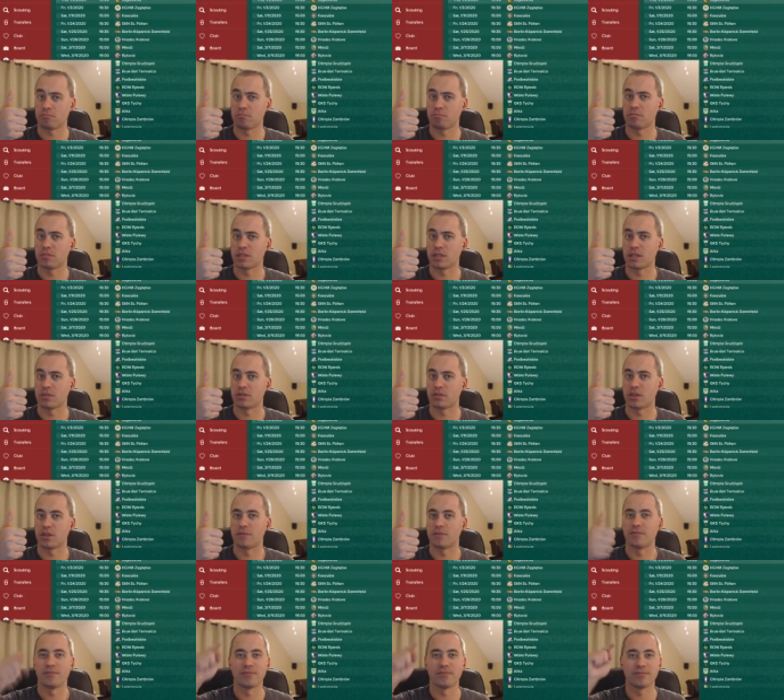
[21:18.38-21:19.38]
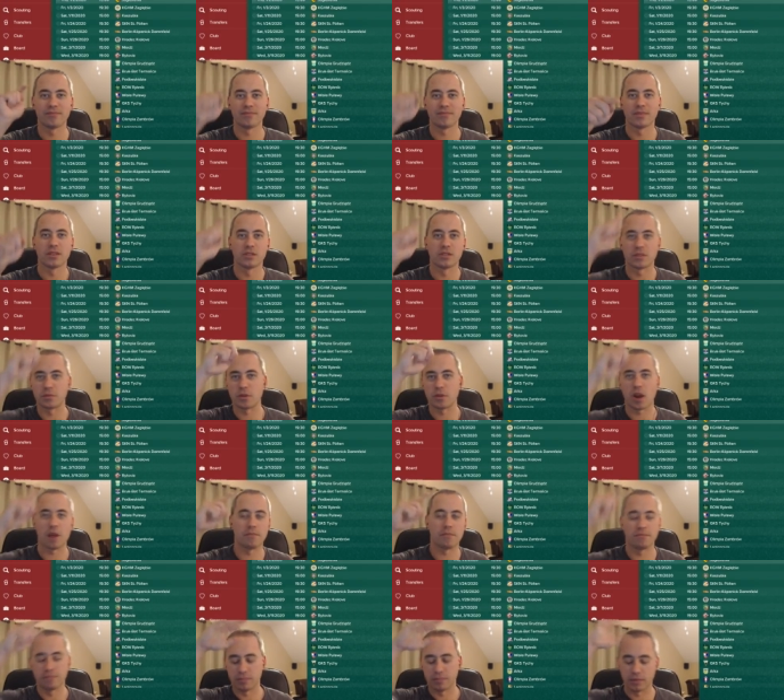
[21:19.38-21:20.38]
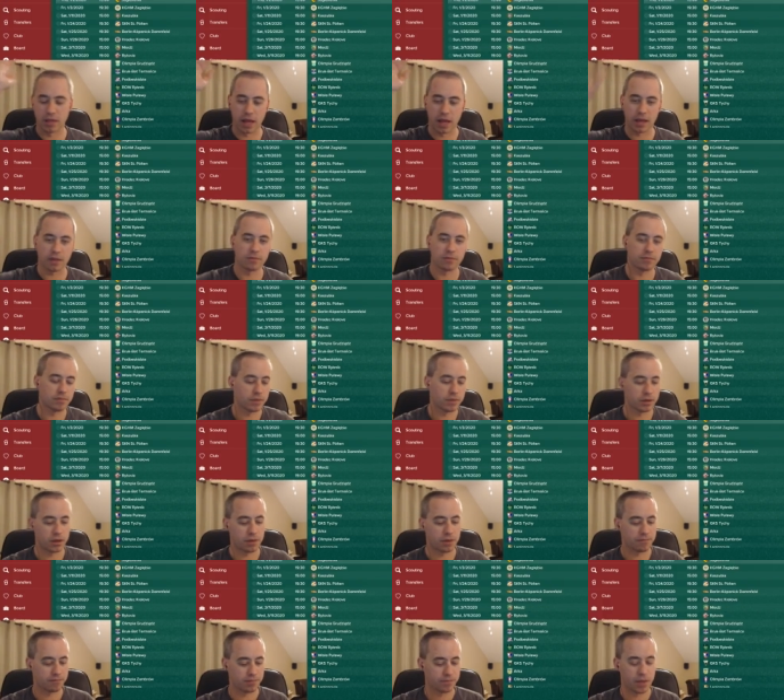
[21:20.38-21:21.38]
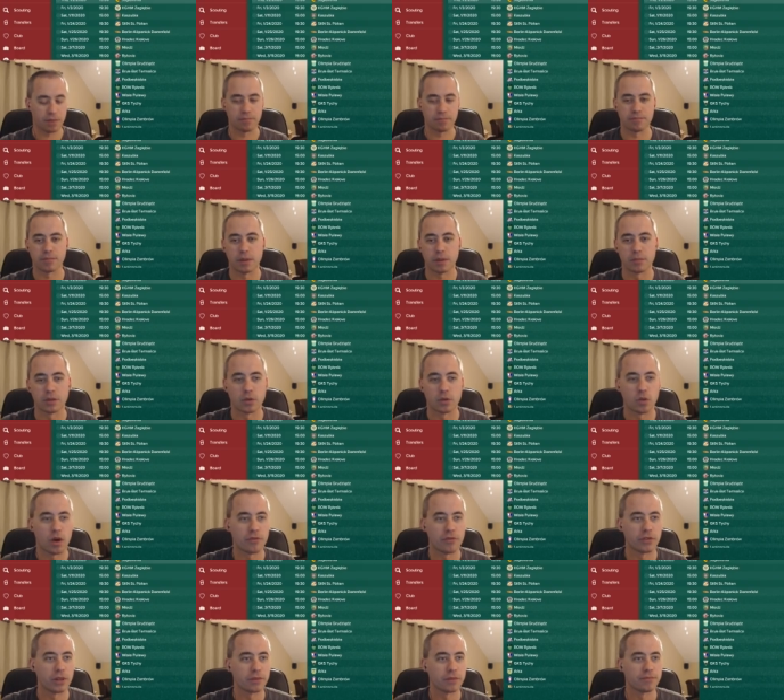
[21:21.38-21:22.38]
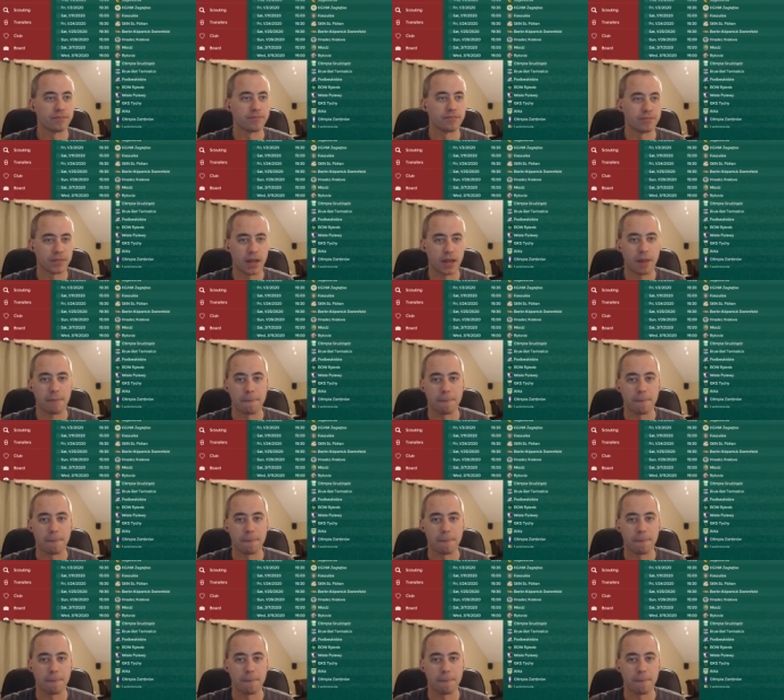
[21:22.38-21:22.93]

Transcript: Sounds good. Subscribe, like. Okay, I'm, I'm done waffling. Yeah.